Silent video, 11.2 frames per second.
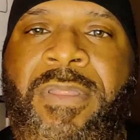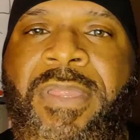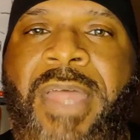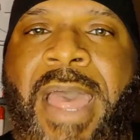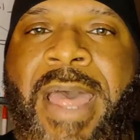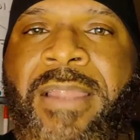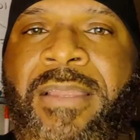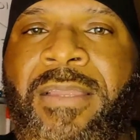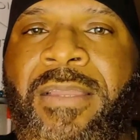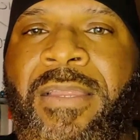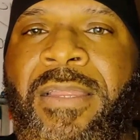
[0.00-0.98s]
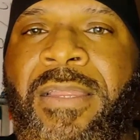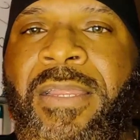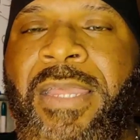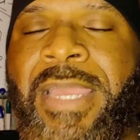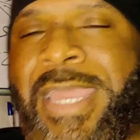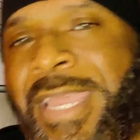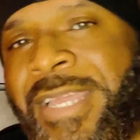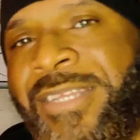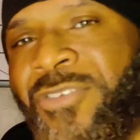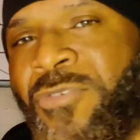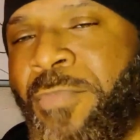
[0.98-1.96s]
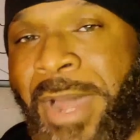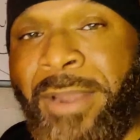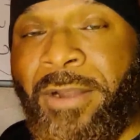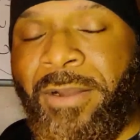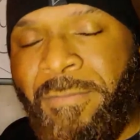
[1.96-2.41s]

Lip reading: that he can do better?